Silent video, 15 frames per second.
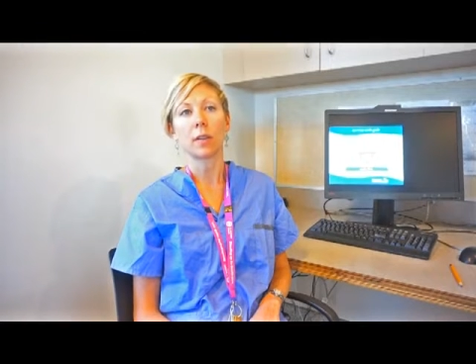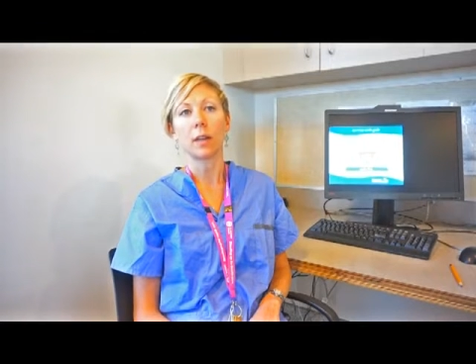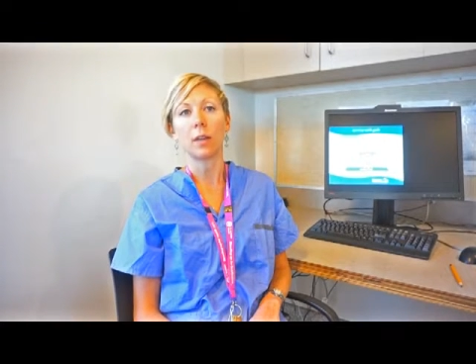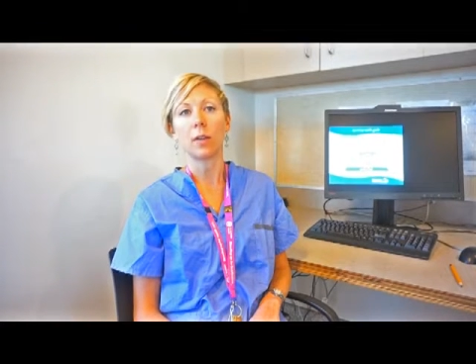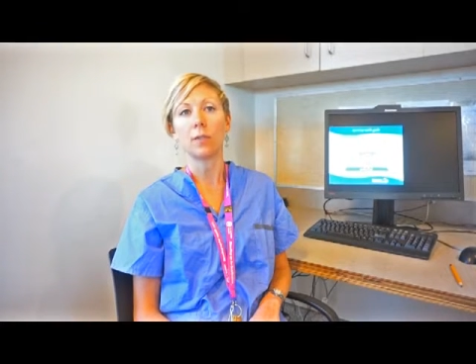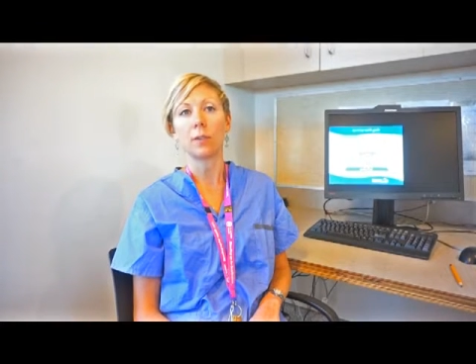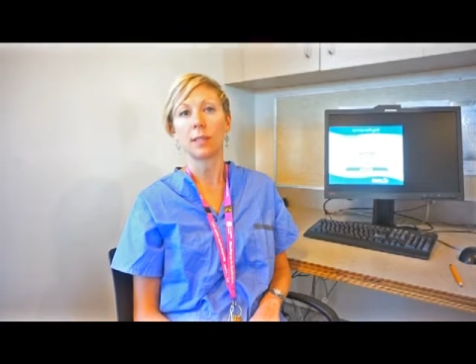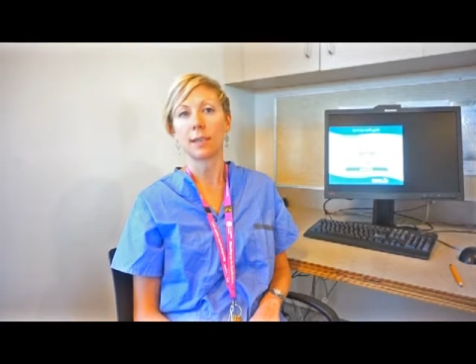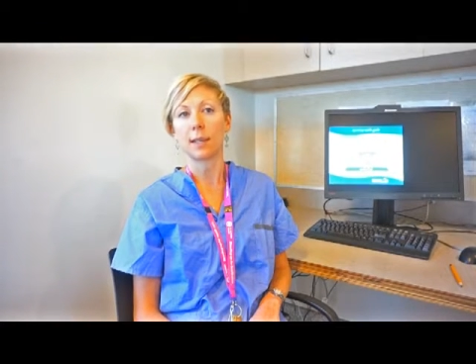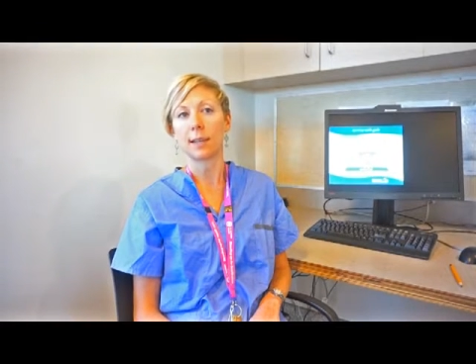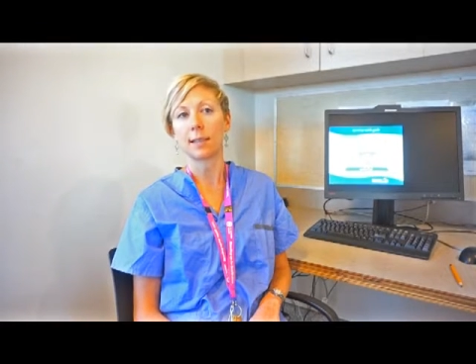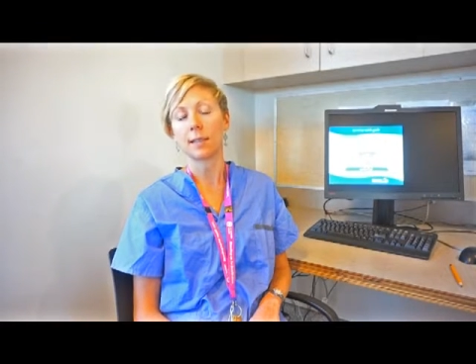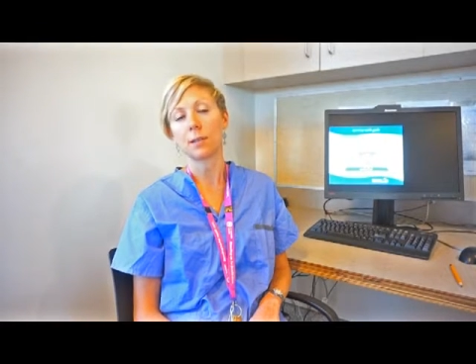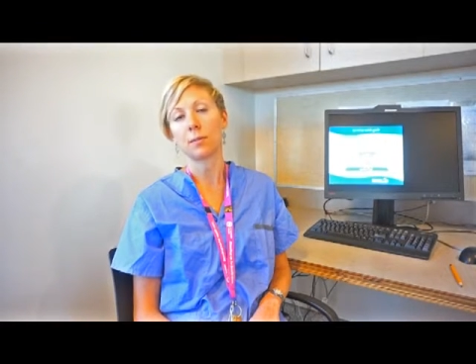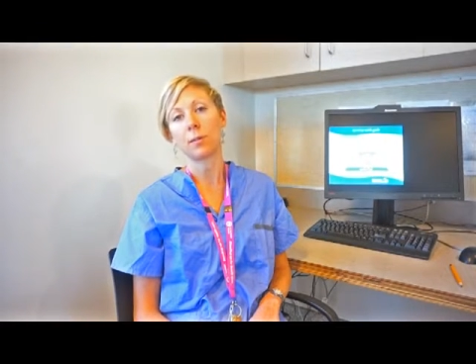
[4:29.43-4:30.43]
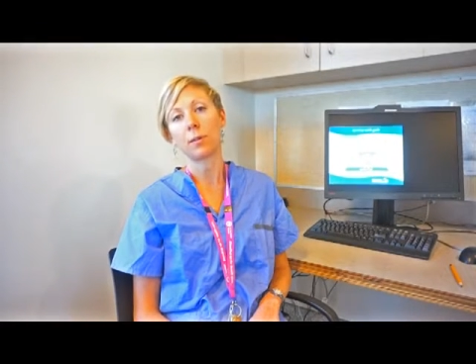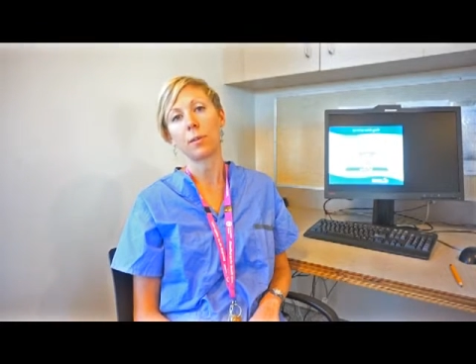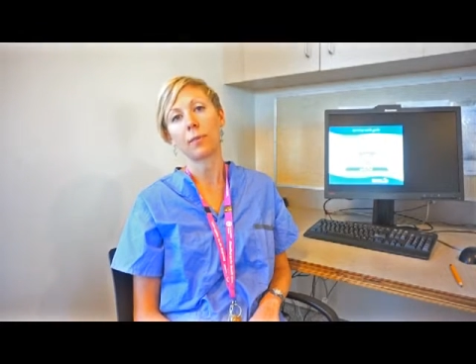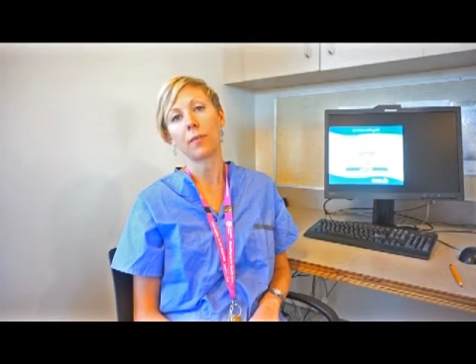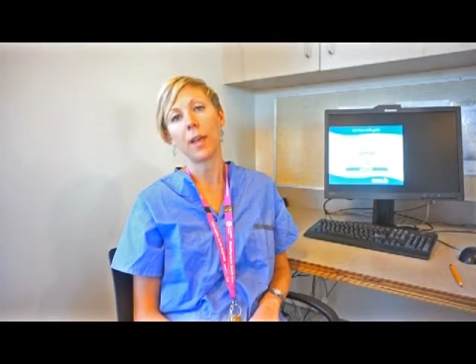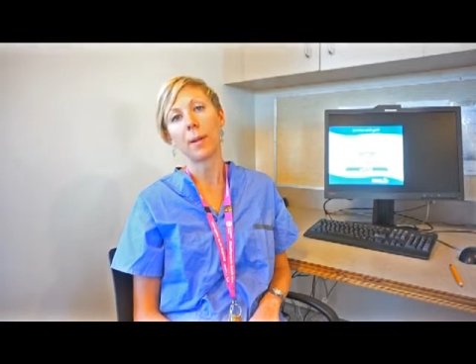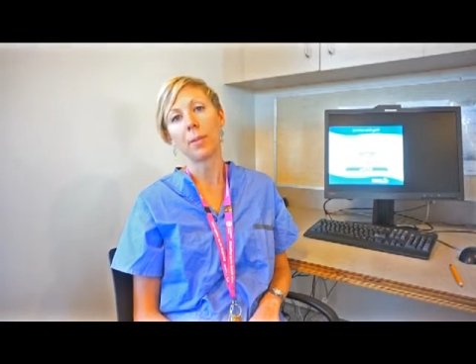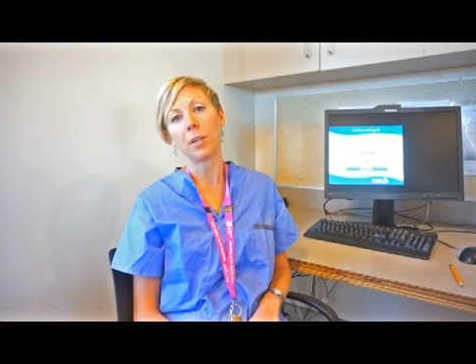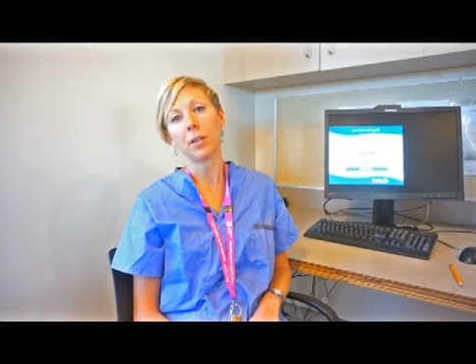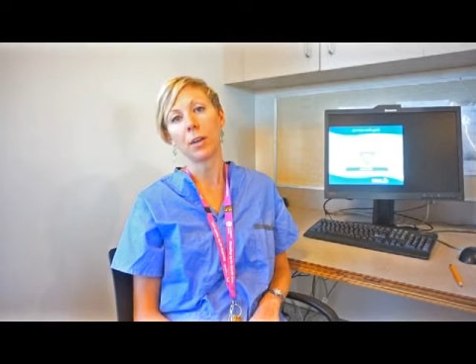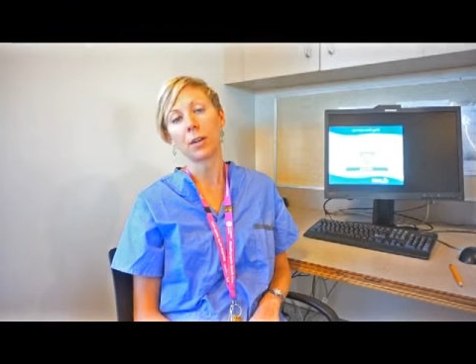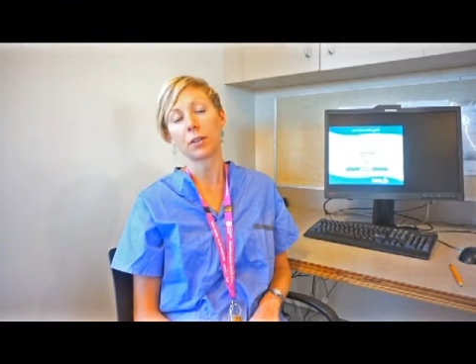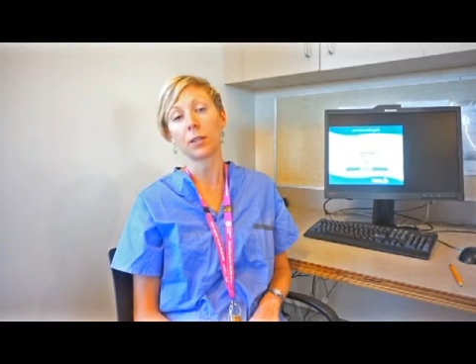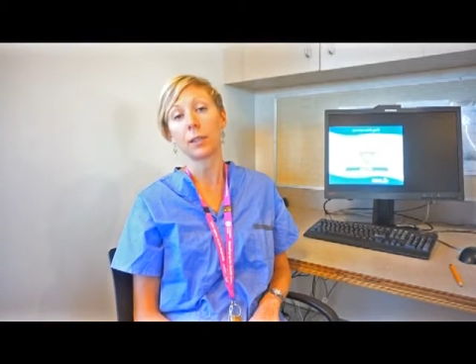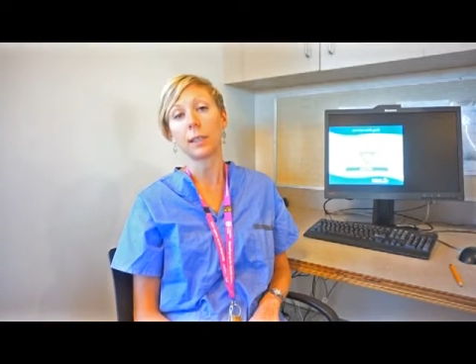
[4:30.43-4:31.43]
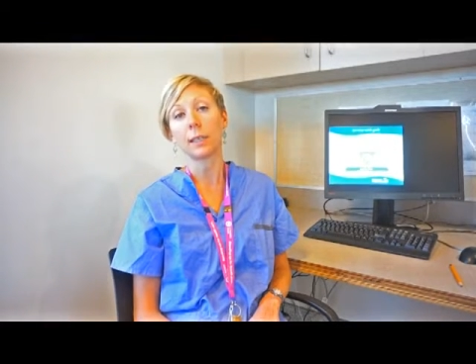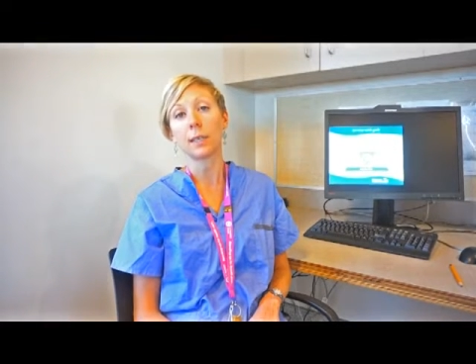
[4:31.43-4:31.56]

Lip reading: that you've discussed this with your family doctor at